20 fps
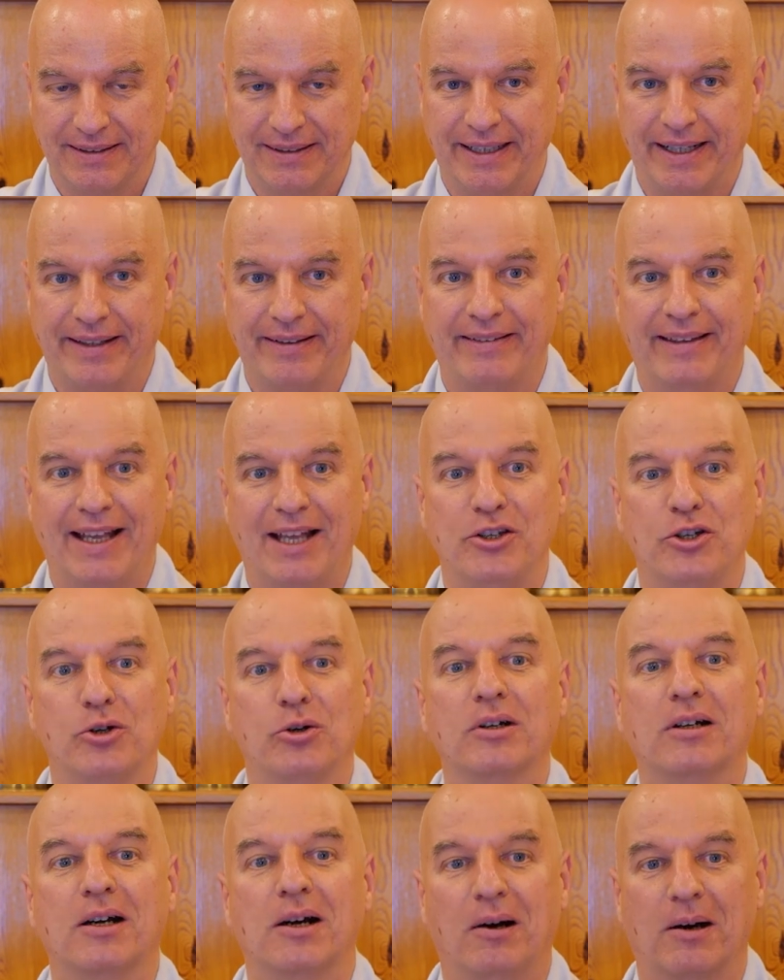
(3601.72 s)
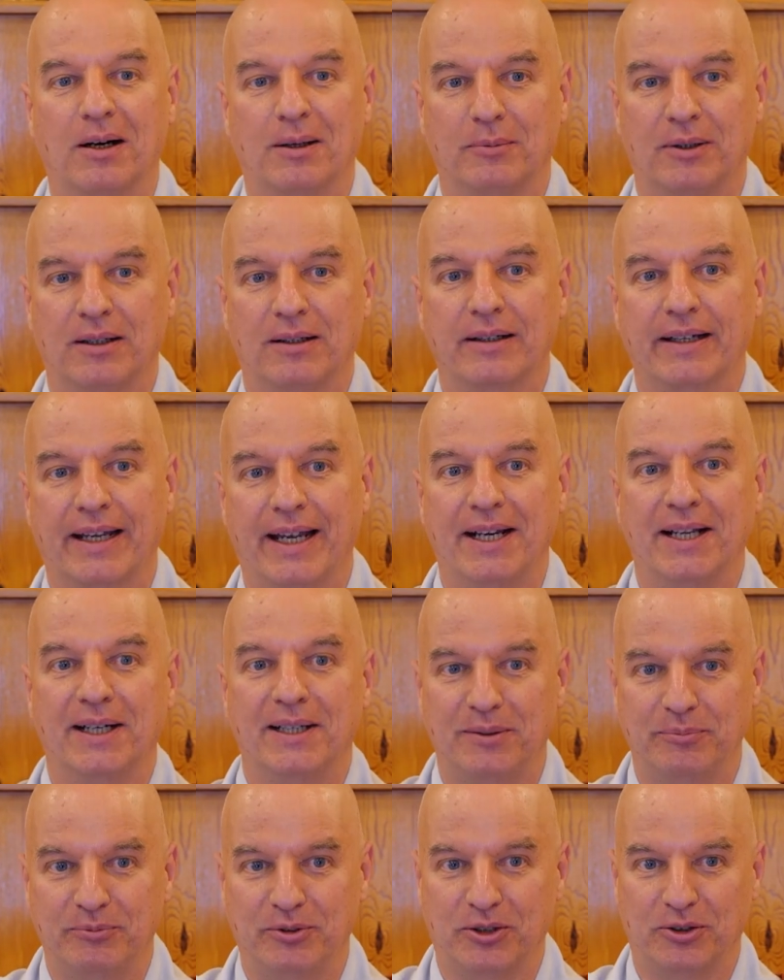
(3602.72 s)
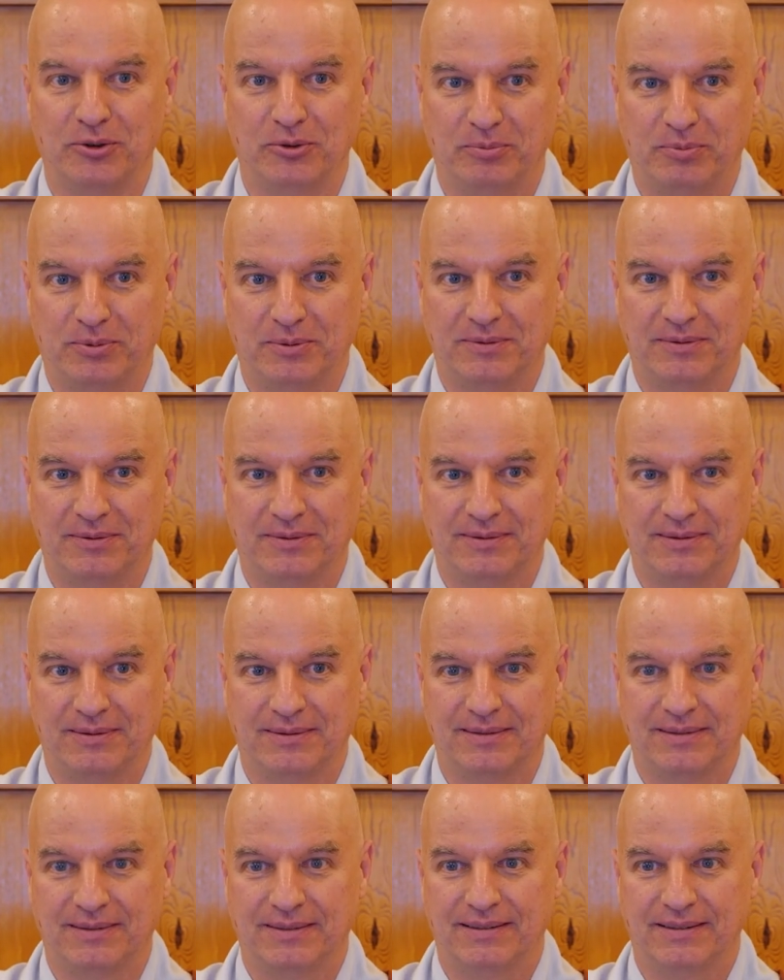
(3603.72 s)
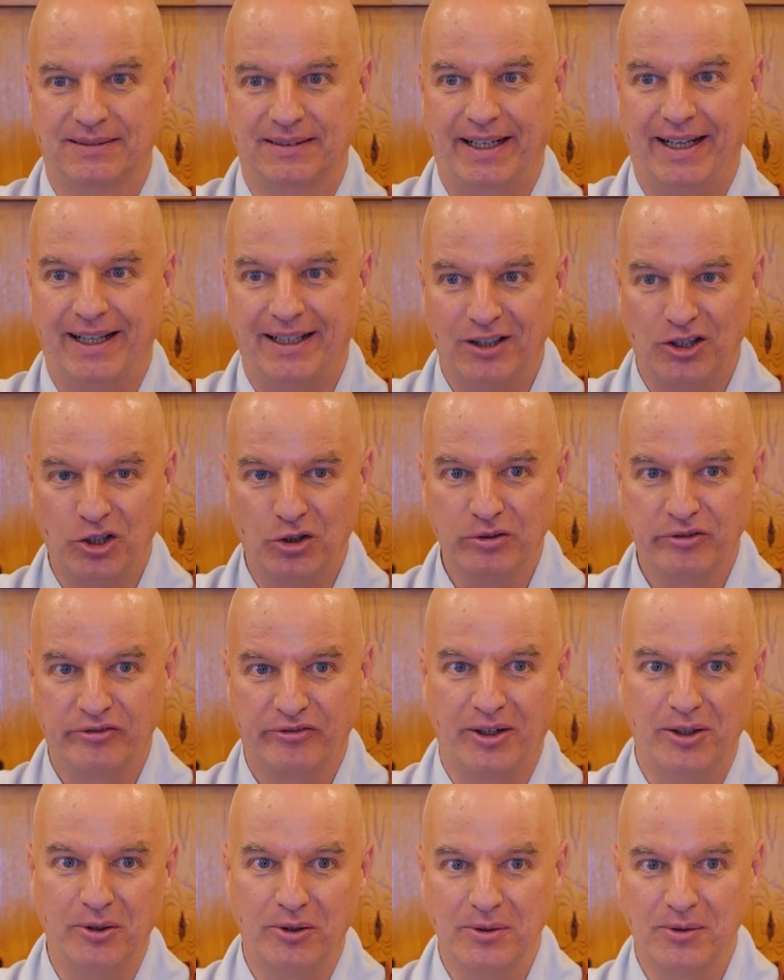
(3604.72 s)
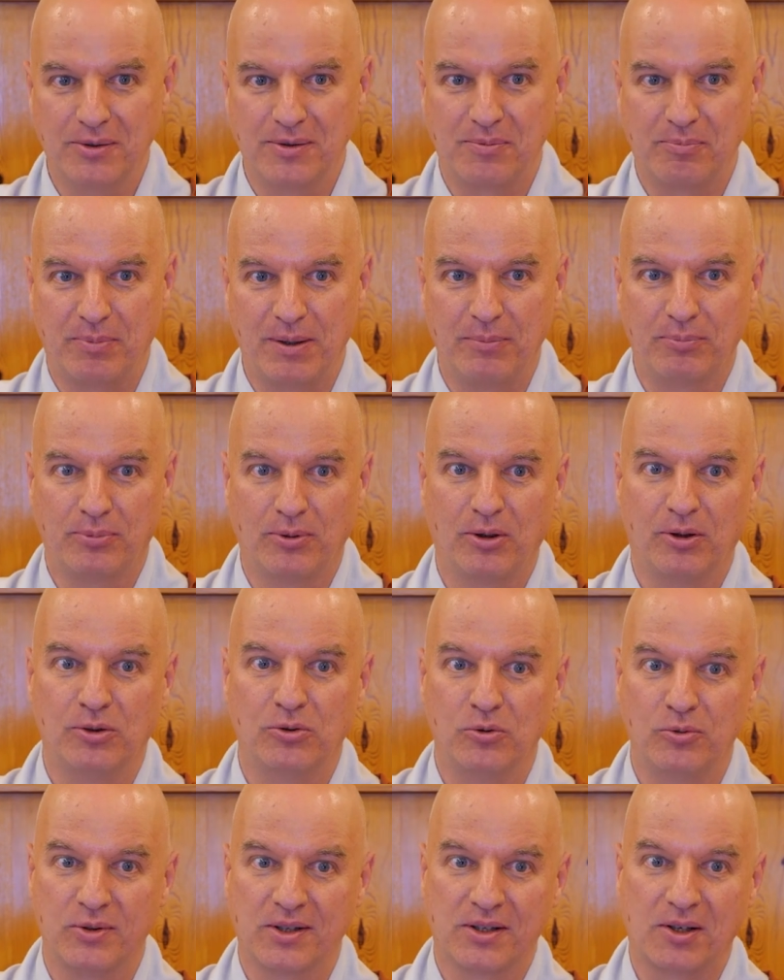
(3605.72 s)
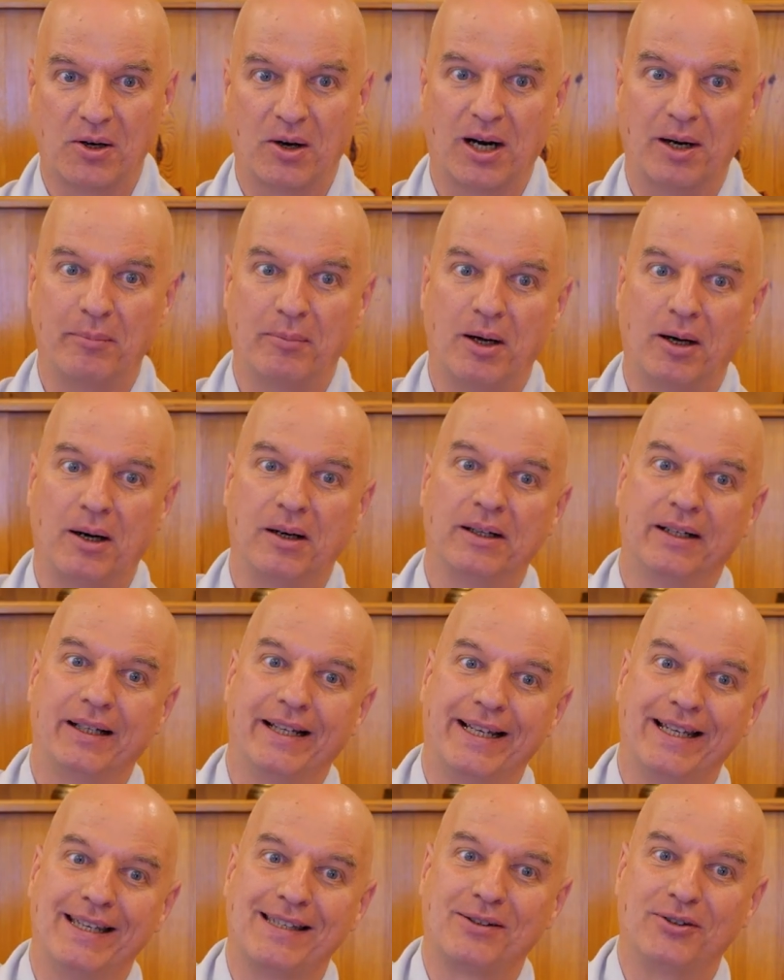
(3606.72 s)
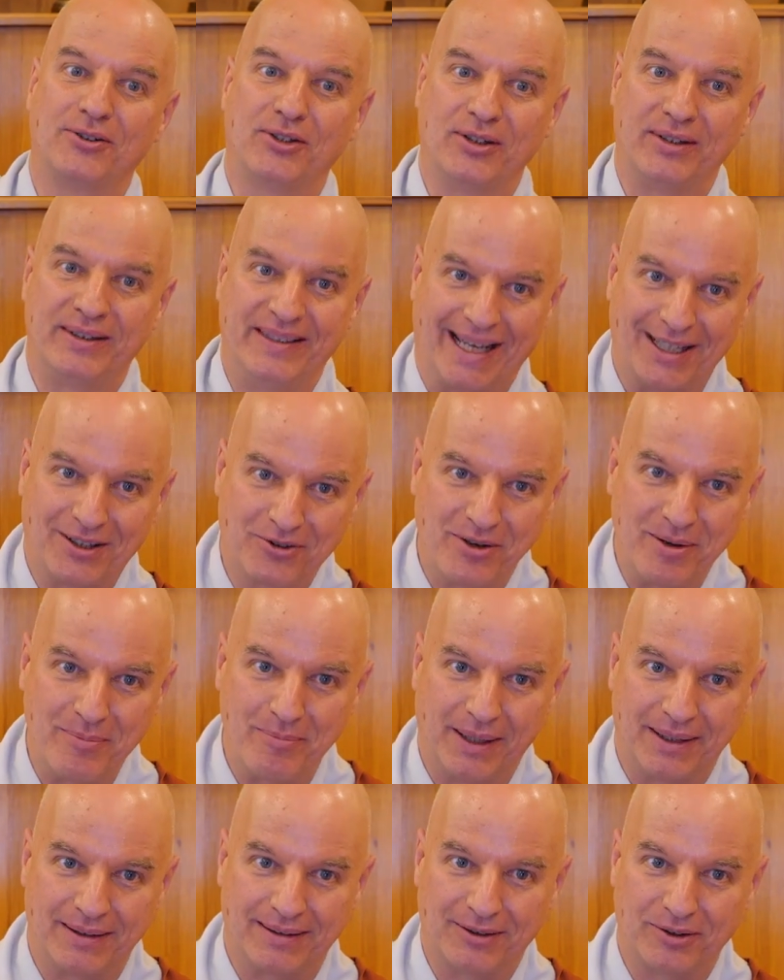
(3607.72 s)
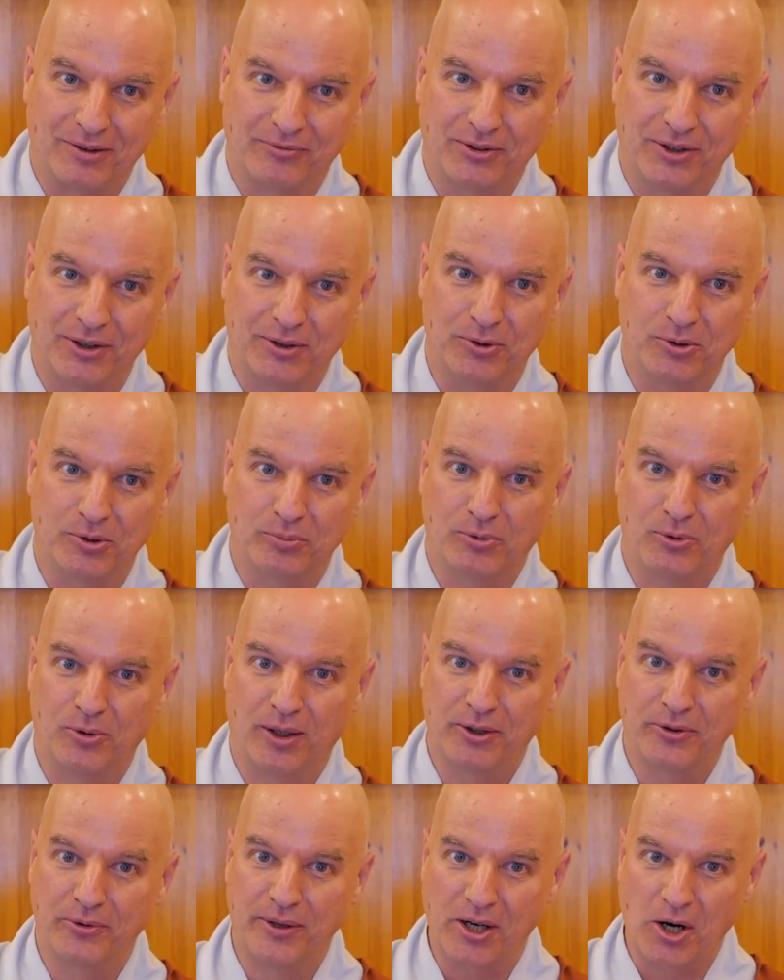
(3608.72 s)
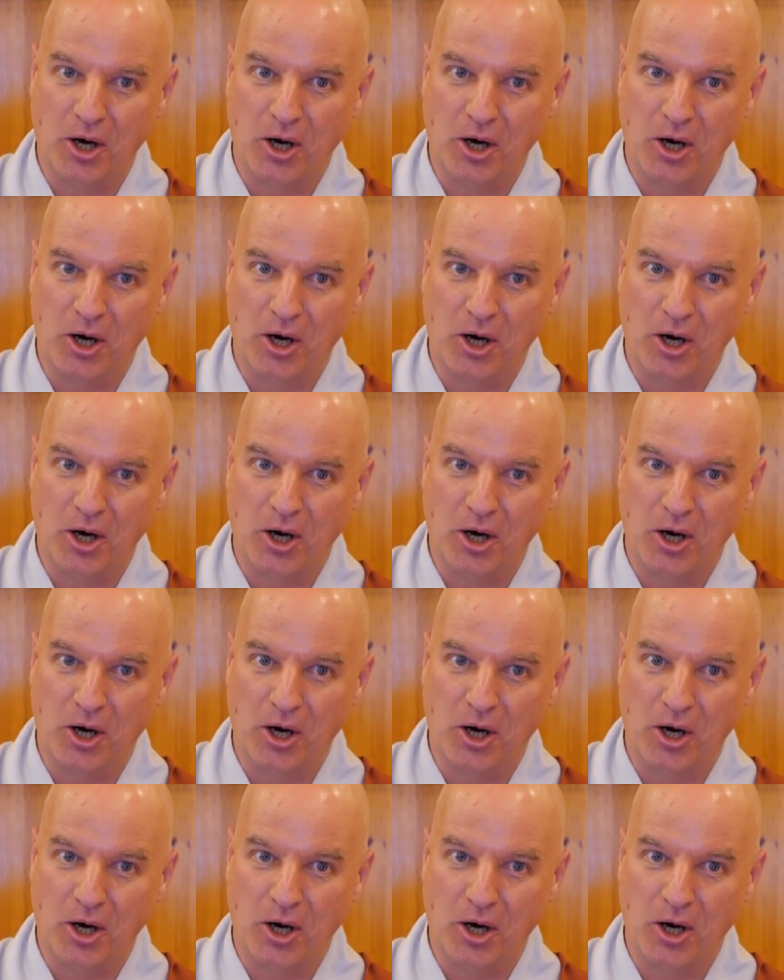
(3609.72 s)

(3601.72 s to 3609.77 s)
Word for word: And then your karma can help the group. And don't follow those people whose karma is to the detriment of the group, who are doing